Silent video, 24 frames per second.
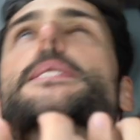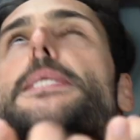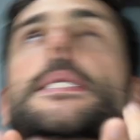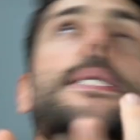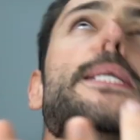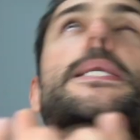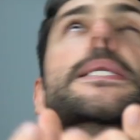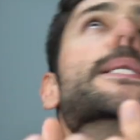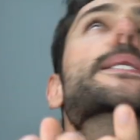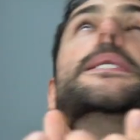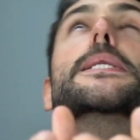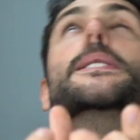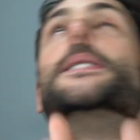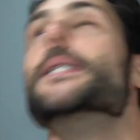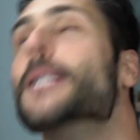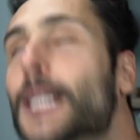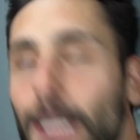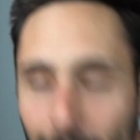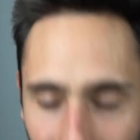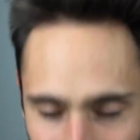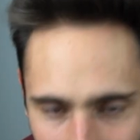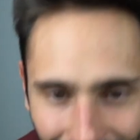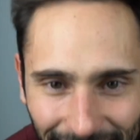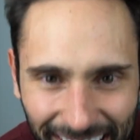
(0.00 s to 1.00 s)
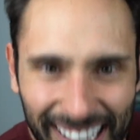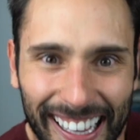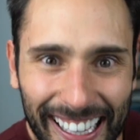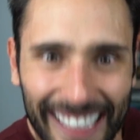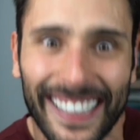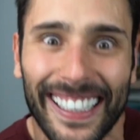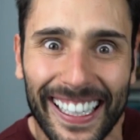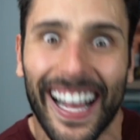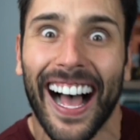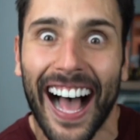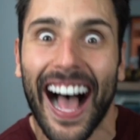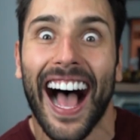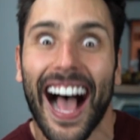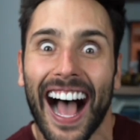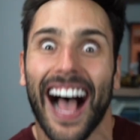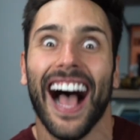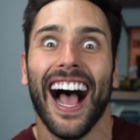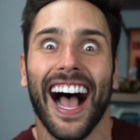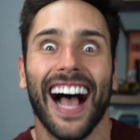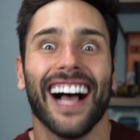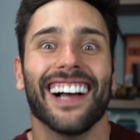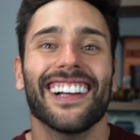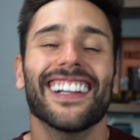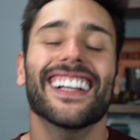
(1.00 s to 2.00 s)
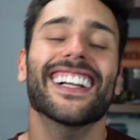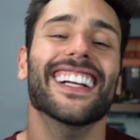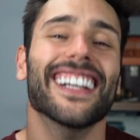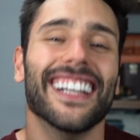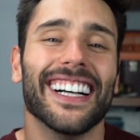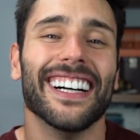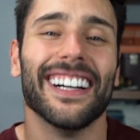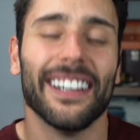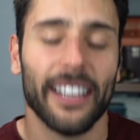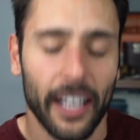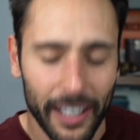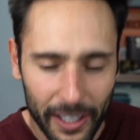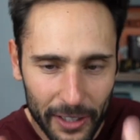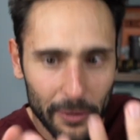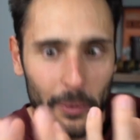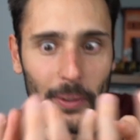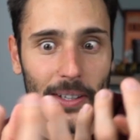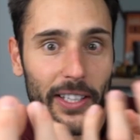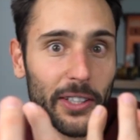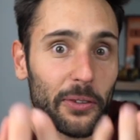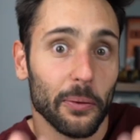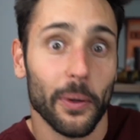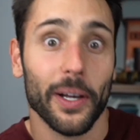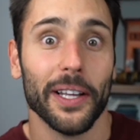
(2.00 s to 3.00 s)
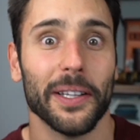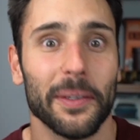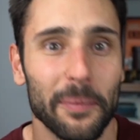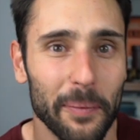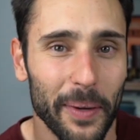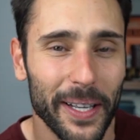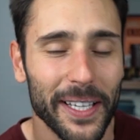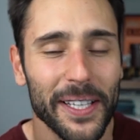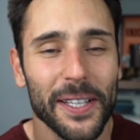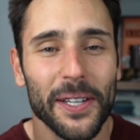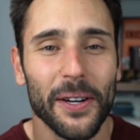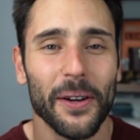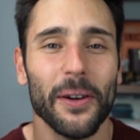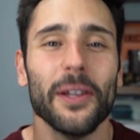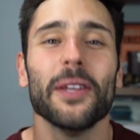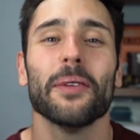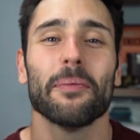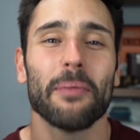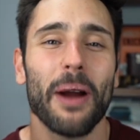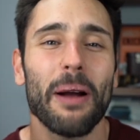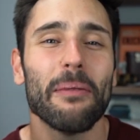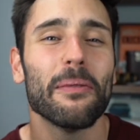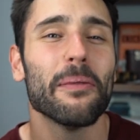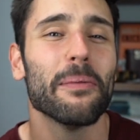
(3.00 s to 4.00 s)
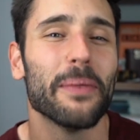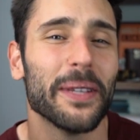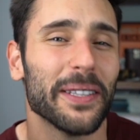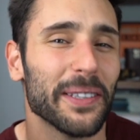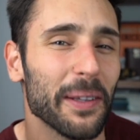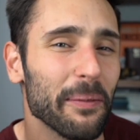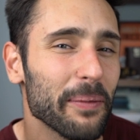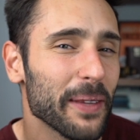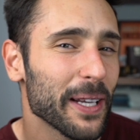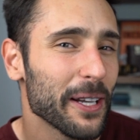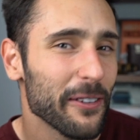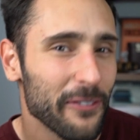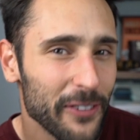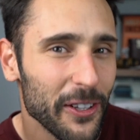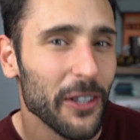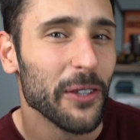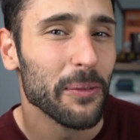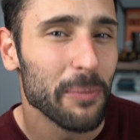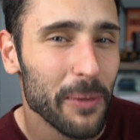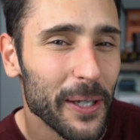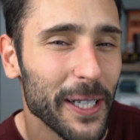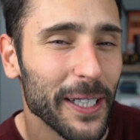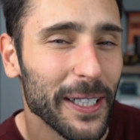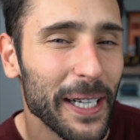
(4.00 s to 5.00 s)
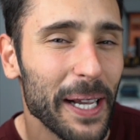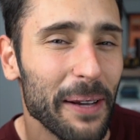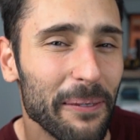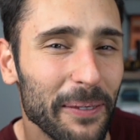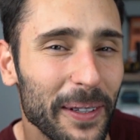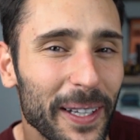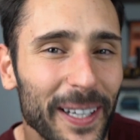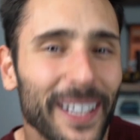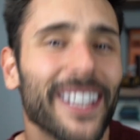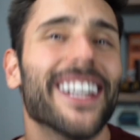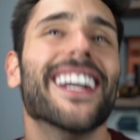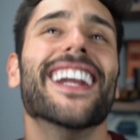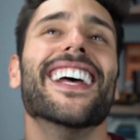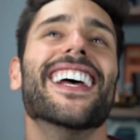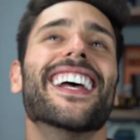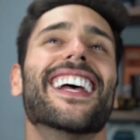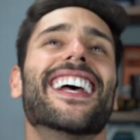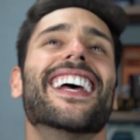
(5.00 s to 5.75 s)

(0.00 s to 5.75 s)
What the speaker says: I don't know what this was, but it's probably something that feels pretty damn good.